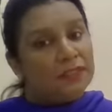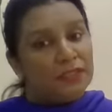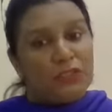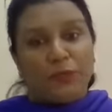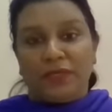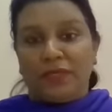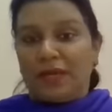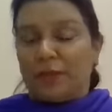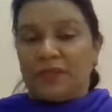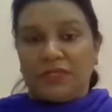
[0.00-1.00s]
that human
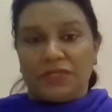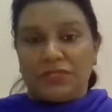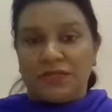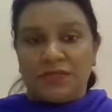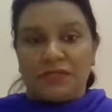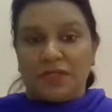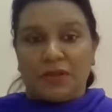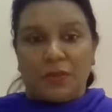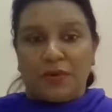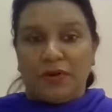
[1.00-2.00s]
inhabitations,
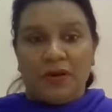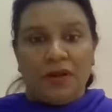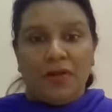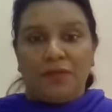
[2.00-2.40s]
they were